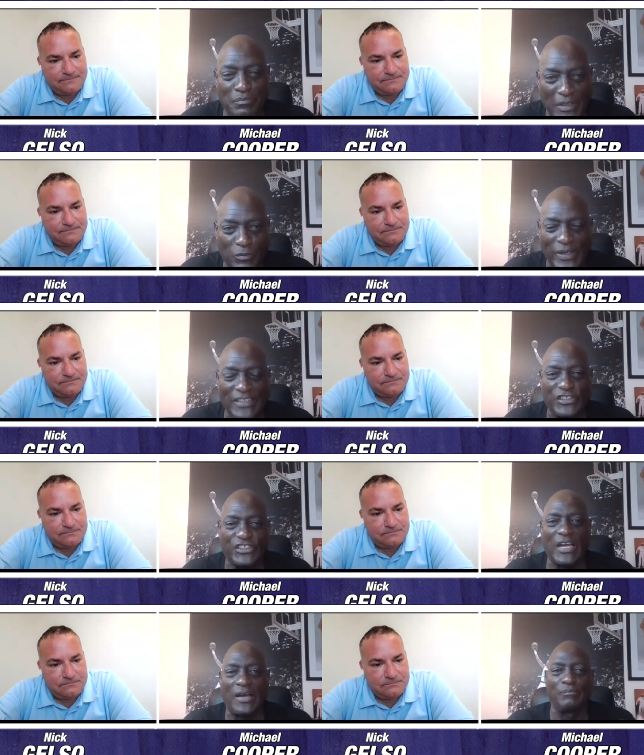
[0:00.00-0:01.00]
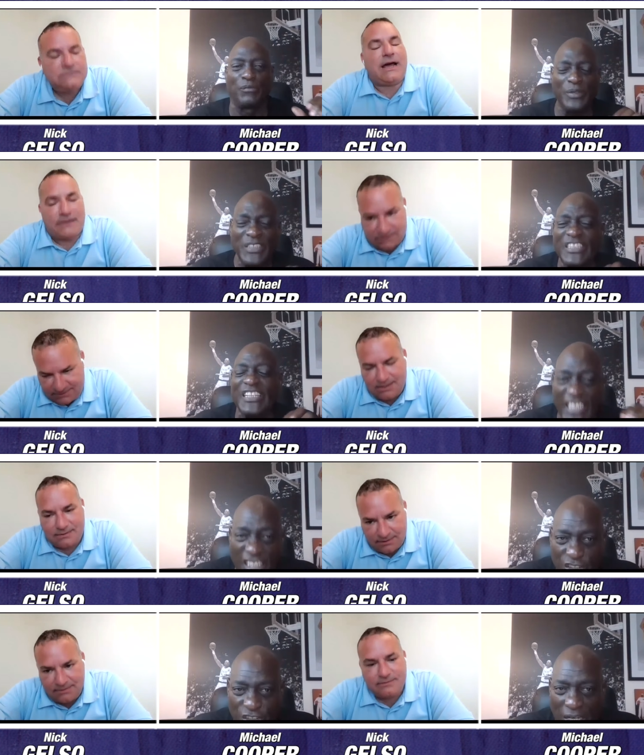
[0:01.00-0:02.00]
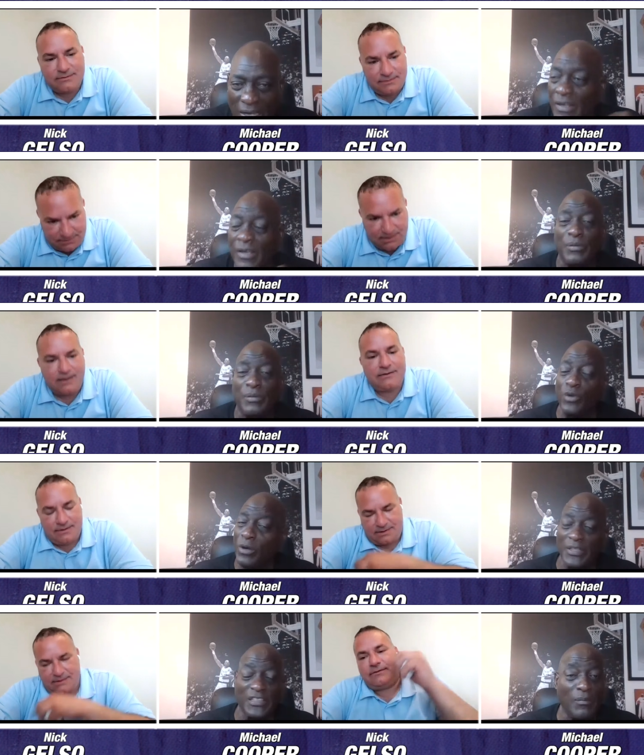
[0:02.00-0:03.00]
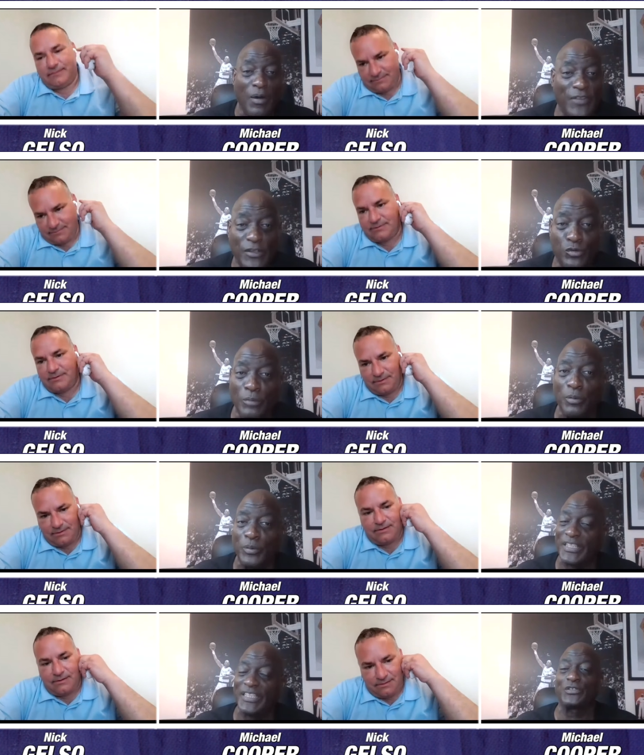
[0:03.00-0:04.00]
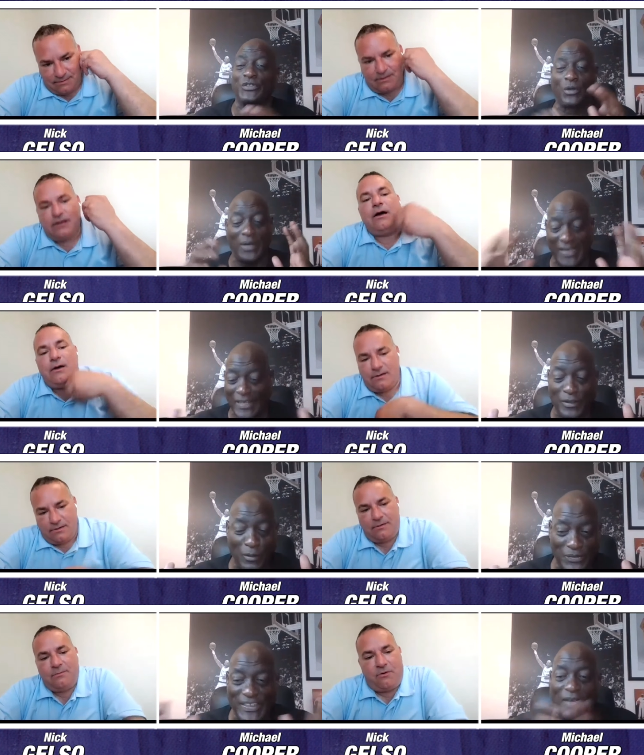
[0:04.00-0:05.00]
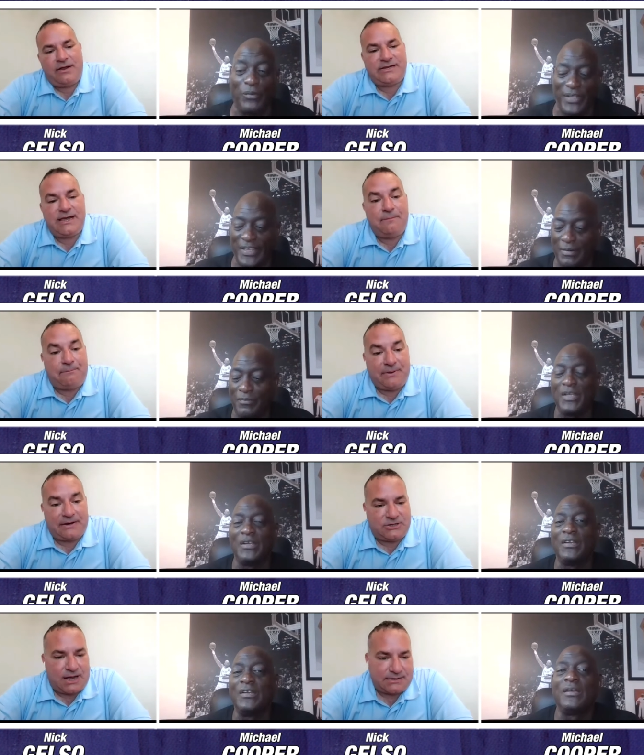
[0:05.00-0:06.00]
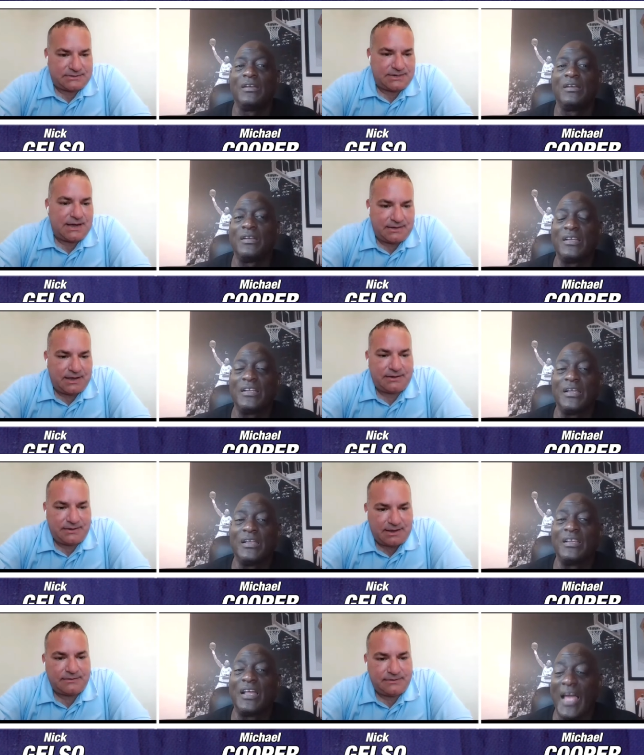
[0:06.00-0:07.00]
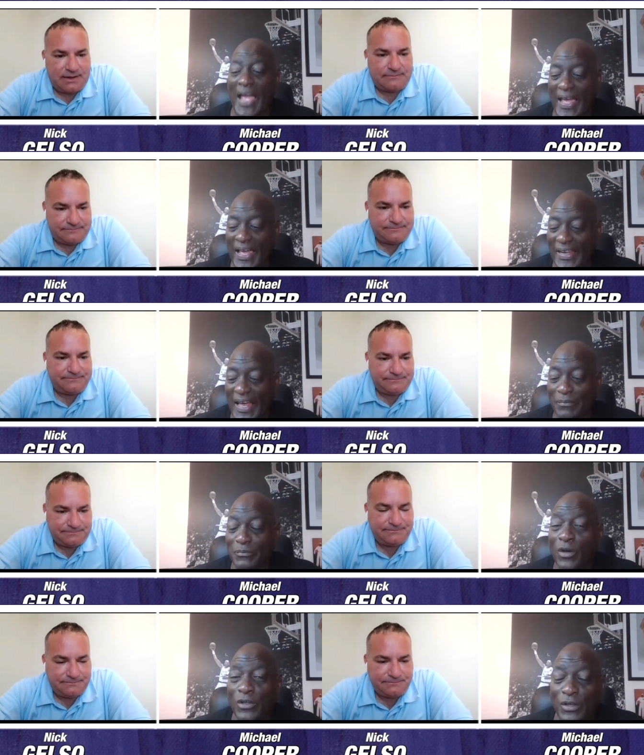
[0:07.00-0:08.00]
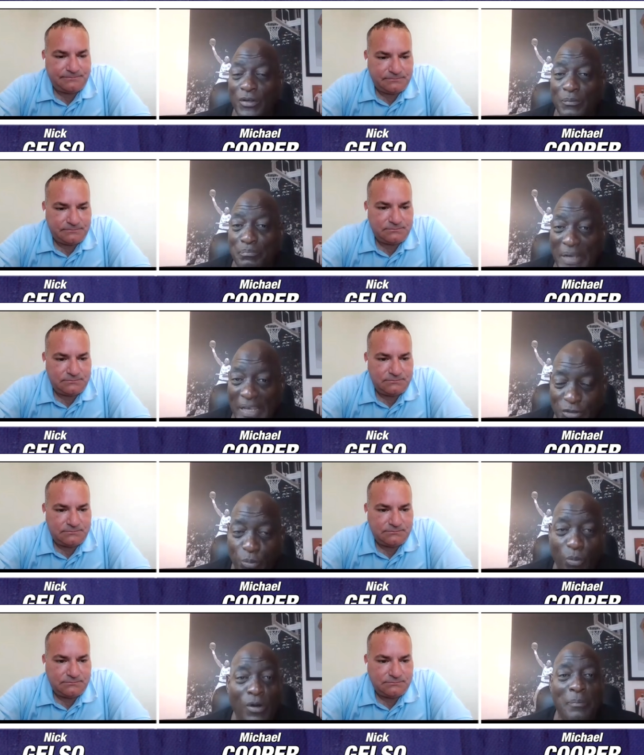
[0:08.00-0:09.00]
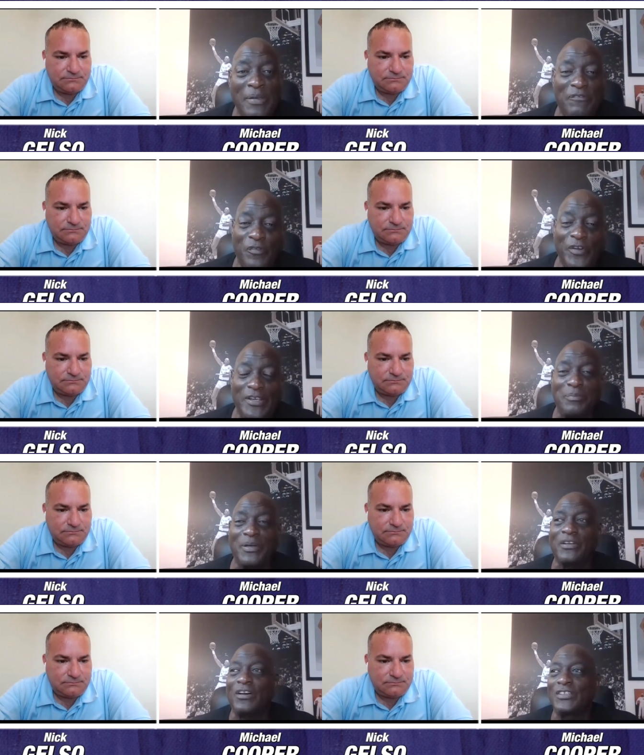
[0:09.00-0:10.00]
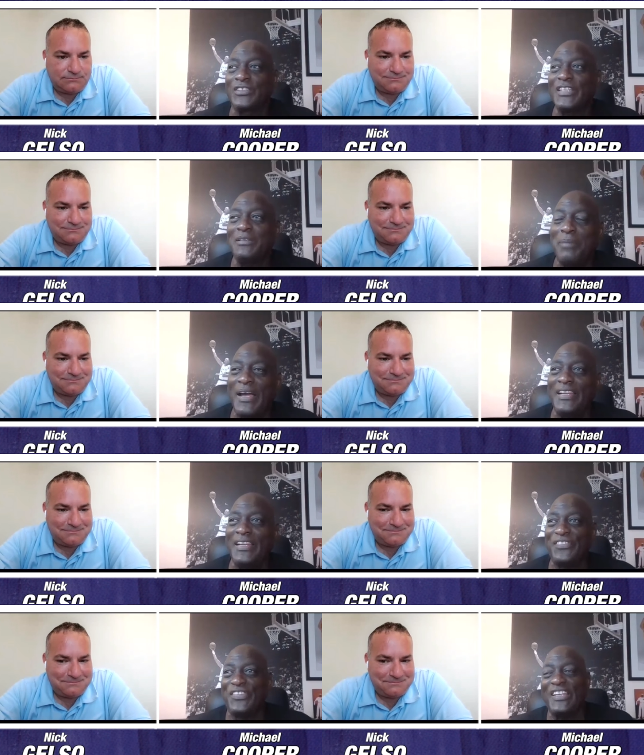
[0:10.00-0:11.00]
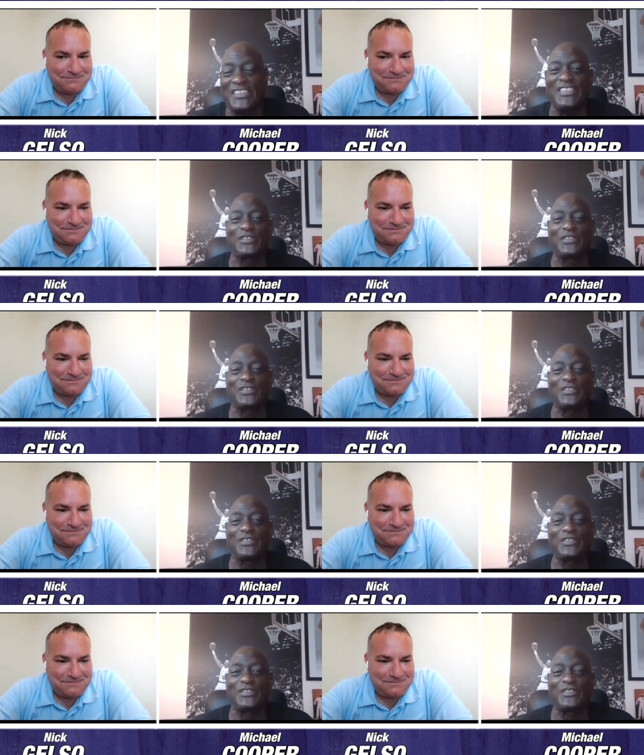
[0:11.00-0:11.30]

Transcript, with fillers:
Speaker 1: mid-range shot. Maurice yes, could yeah, hit a yeah, shot, yeah, but Norm yeah. could come off that dribble with his. So I got to go with that. Maurice hit
Speaker 2: him. big shots. Yeah, yeah, yeah, yeah.
Speaker 1: And I'm going to bench World B. Free because anybody that thinks he's